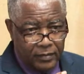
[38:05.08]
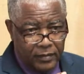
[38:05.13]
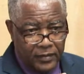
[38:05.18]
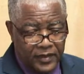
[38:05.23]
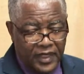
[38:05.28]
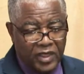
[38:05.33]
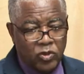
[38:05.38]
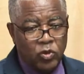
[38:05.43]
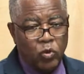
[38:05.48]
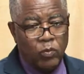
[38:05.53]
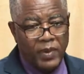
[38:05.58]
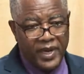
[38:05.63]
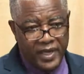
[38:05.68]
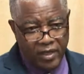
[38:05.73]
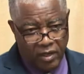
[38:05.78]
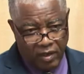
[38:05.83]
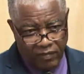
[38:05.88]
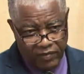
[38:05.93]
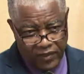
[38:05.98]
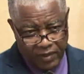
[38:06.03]
There are too many
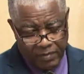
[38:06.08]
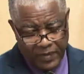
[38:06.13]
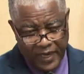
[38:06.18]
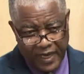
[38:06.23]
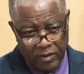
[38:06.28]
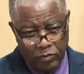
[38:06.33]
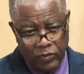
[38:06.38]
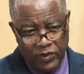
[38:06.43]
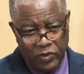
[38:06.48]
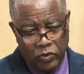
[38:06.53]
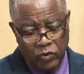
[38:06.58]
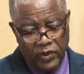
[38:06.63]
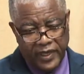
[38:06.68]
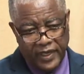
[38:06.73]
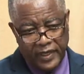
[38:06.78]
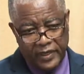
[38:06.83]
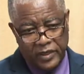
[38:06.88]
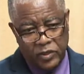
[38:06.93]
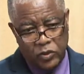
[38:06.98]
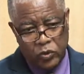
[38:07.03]
of them and with too
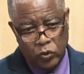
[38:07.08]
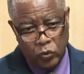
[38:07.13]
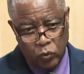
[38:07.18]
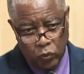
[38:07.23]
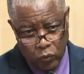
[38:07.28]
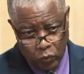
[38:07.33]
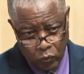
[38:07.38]
little to do.